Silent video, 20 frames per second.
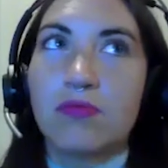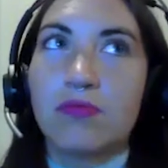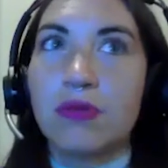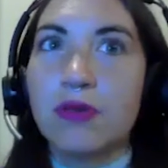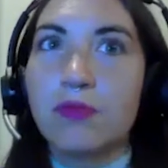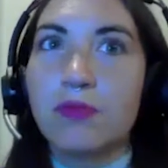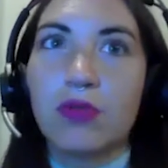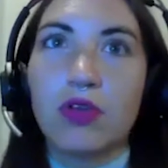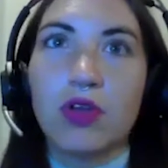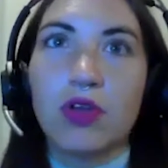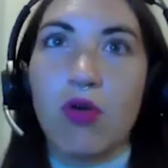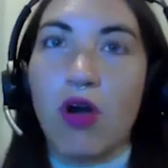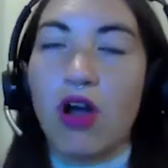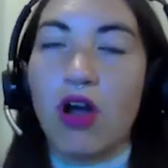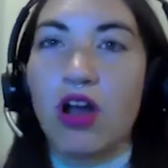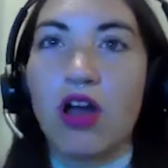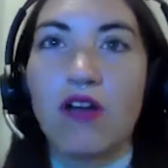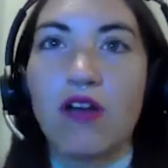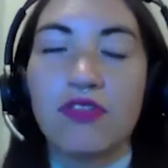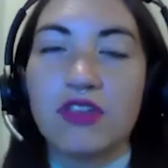people who
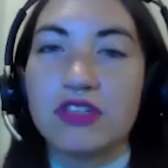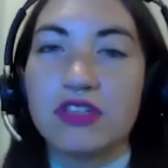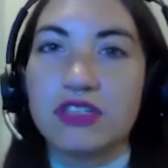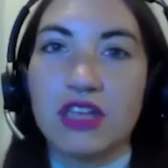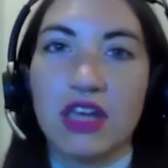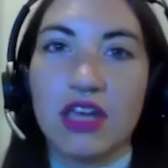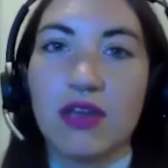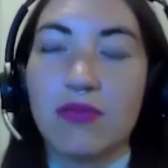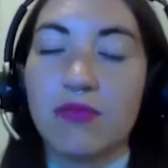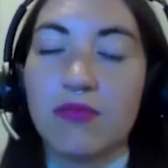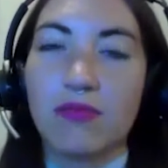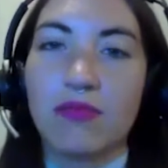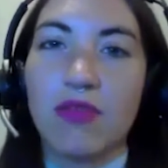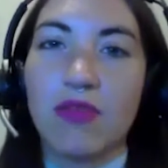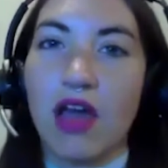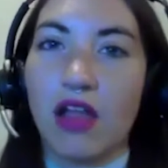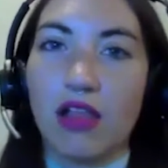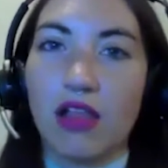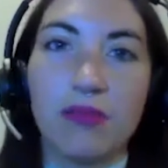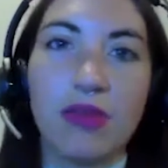are of the same
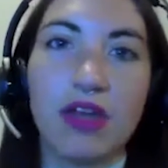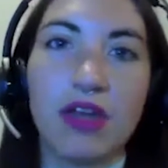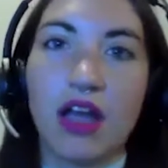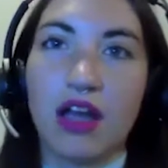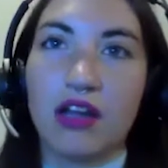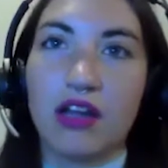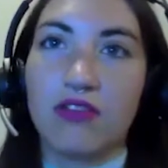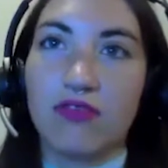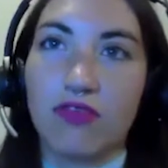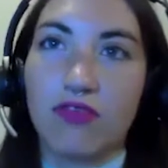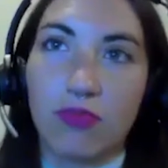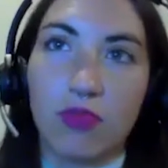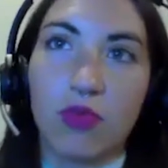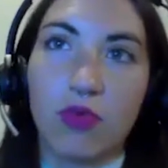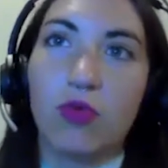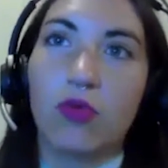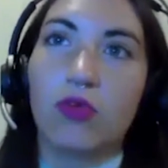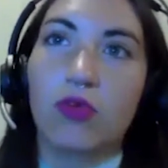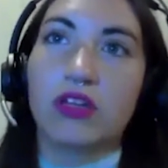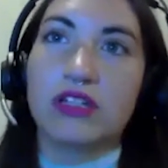element kind yeah. of
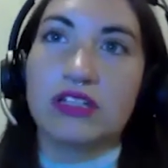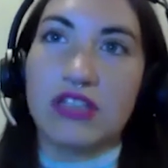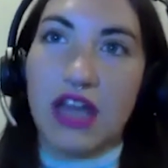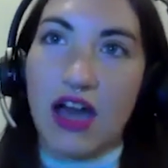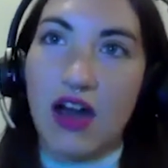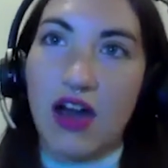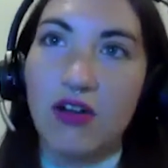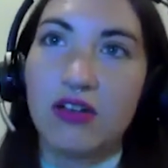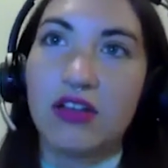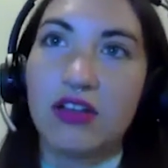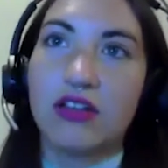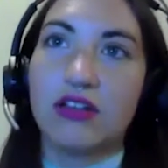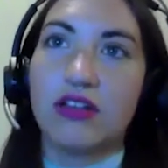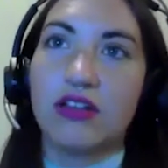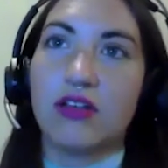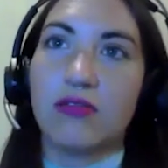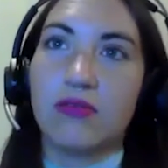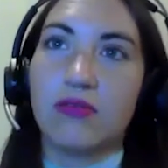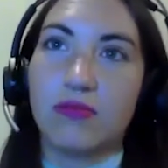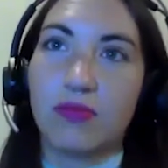cool it down and,
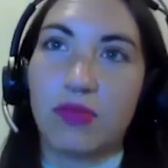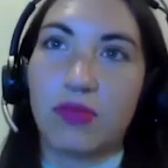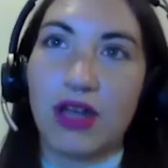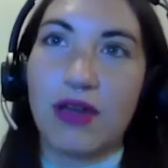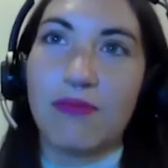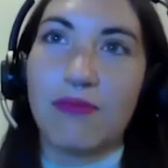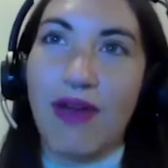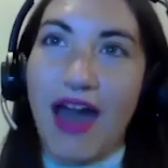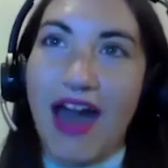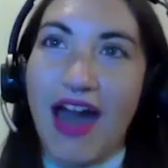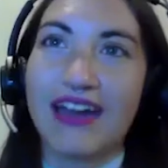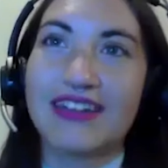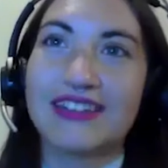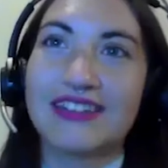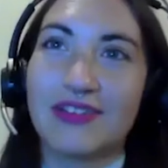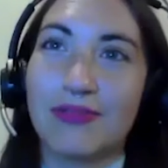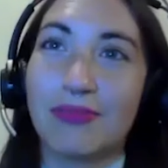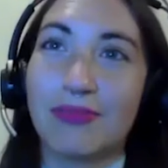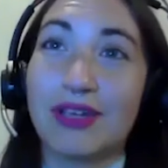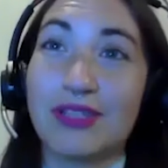and bring it back
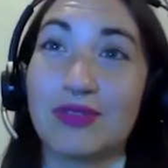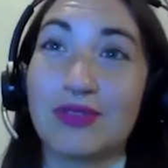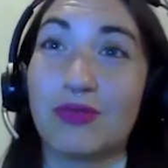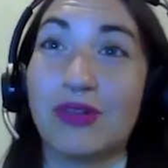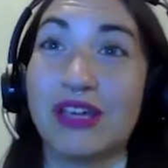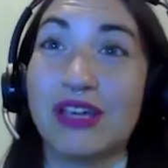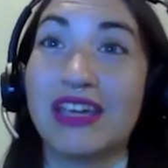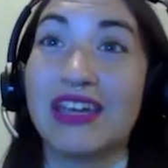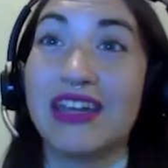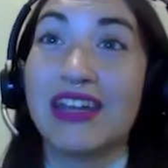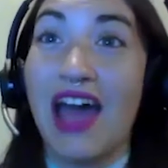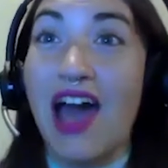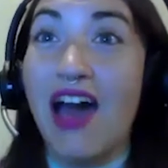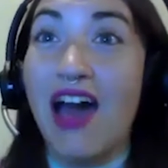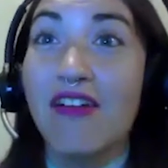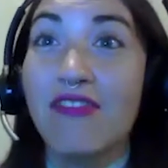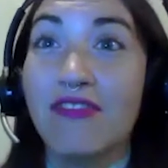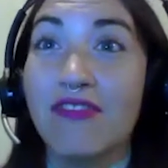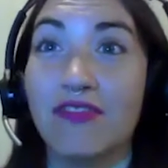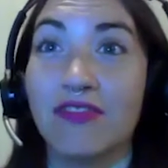to a place where we can
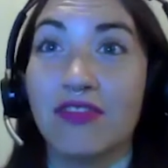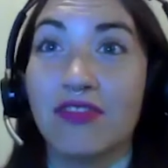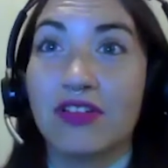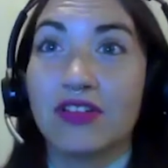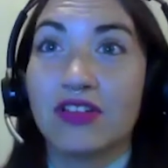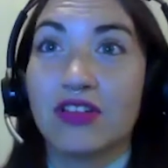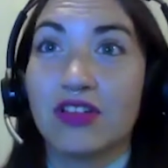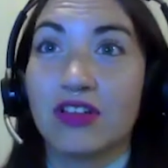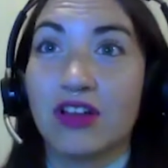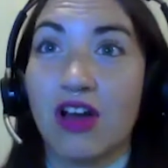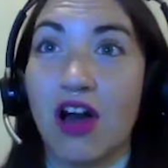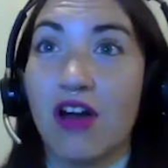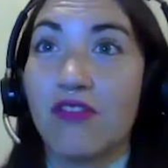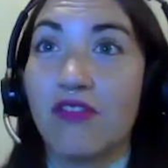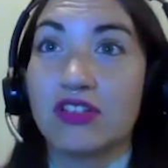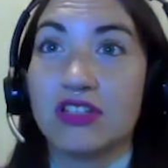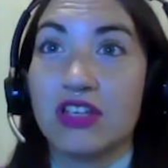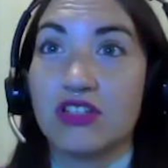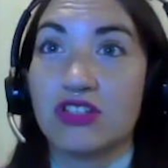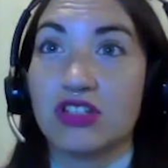have
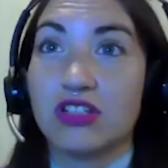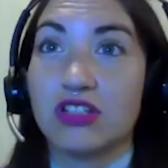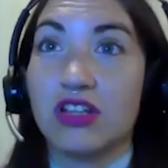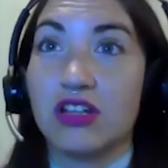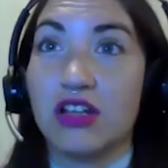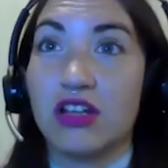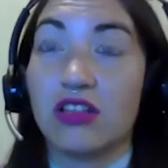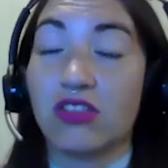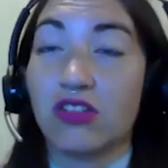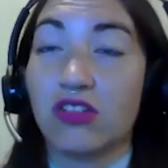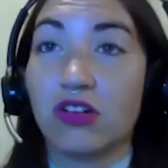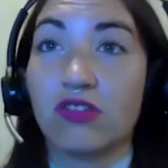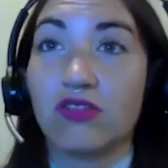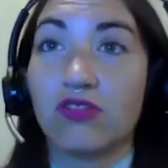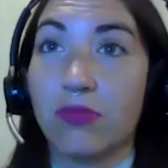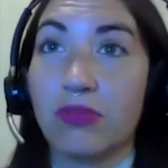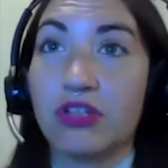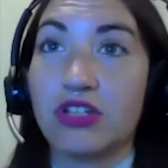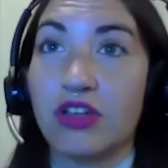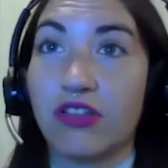conversation and, and learn
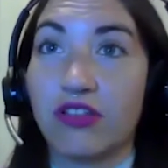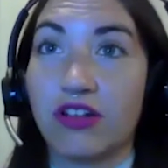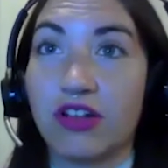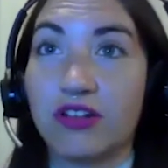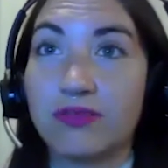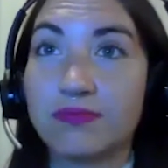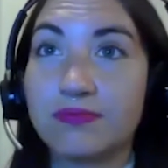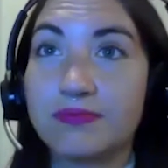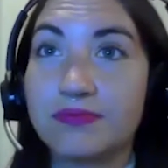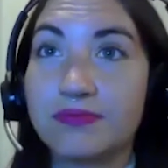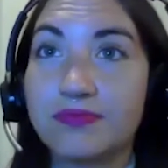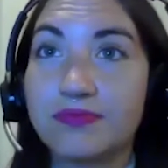from each other.